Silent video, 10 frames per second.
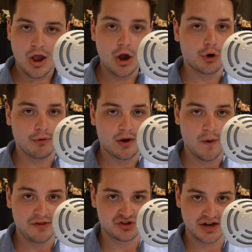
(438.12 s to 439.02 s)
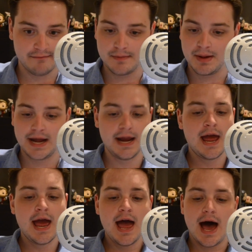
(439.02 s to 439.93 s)
Great question, everybody
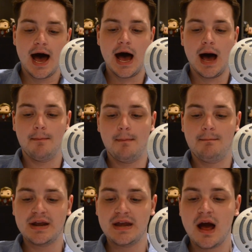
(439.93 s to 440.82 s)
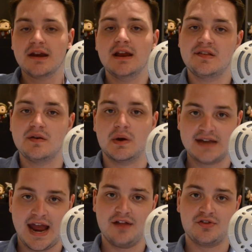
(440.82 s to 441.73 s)
um, but not an easy one
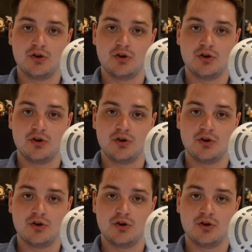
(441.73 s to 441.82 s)
to answer.